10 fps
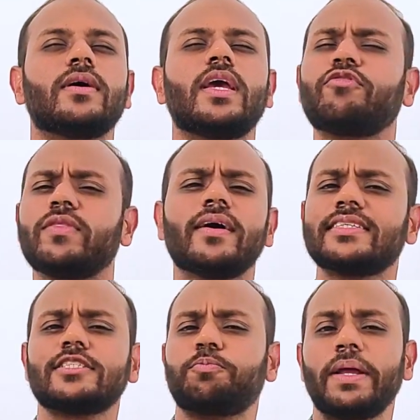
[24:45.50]
If there
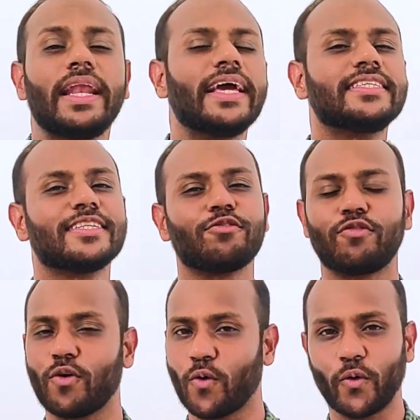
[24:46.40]
is a spillage in the
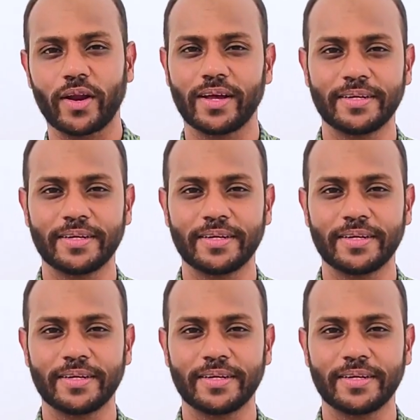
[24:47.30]
floor,